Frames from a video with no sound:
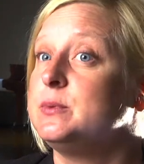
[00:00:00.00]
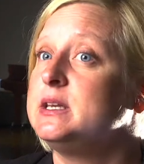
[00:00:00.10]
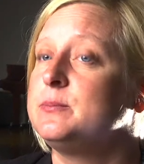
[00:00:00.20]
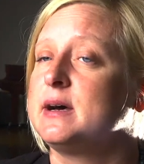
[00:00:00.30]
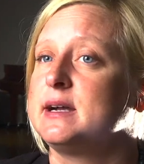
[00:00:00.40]

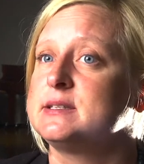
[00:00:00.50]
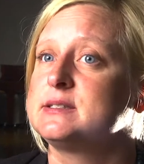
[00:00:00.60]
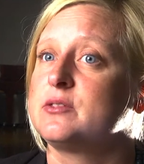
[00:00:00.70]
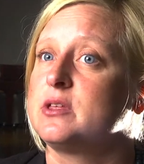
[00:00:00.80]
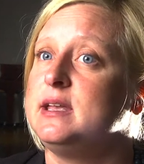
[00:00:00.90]

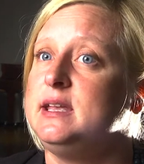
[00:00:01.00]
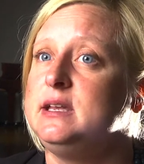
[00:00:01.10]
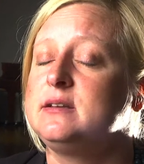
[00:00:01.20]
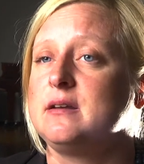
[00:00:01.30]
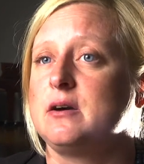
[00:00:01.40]
minimize the
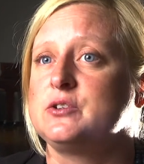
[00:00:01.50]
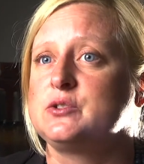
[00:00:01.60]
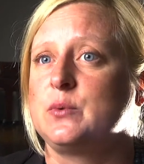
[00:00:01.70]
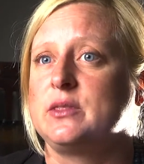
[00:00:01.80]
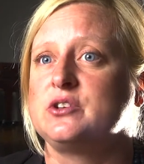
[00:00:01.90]
heat
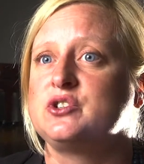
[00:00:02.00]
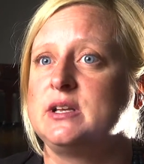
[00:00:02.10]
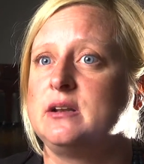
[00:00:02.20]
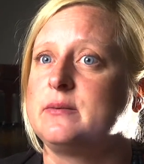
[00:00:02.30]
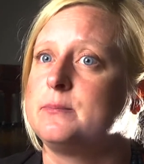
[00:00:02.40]
loss when the
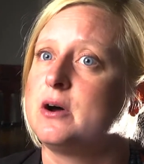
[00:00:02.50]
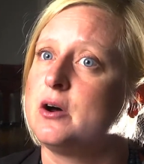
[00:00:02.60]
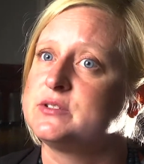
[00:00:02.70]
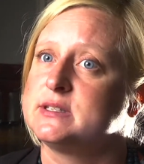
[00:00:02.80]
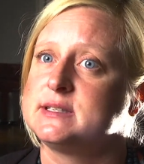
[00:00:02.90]
children
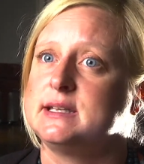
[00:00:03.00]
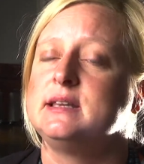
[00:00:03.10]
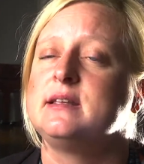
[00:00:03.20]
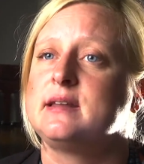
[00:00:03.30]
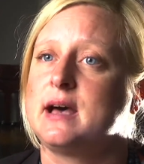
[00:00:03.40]
passes
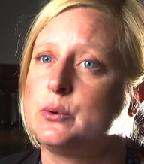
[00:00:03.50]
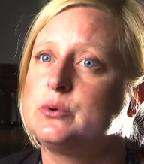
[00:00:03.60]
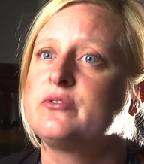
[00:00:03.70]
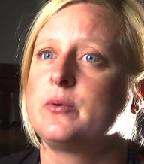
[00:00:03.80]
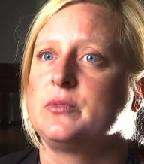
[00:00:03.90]
in and
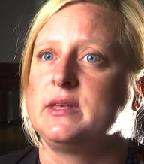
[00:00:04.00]
out from